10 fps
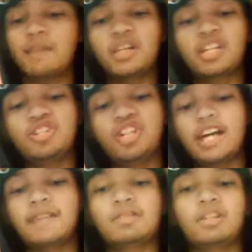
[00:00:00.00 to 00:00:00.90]
Mickie
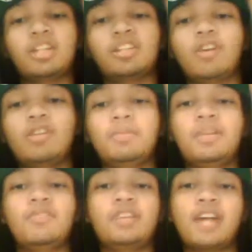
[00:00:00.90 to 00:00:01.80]
James winning his
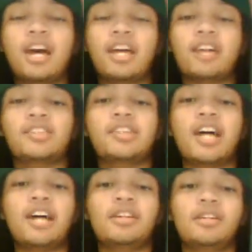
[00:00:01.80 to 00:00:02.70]
ODB for the Knockouts
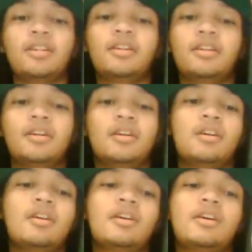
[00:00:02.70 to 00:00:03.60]
title.
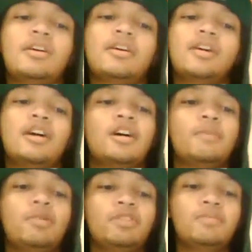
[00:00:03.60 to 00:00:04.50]

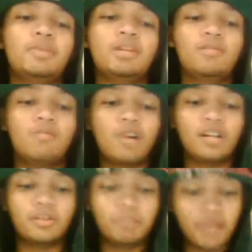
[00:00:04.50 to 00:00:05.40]
ODB
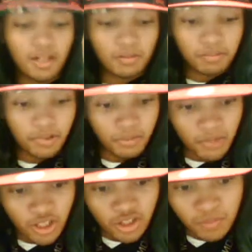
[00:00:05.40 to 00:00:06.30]
won the belt pretty
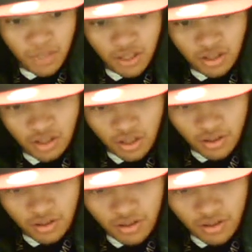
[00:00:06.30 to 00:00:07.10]
much, beating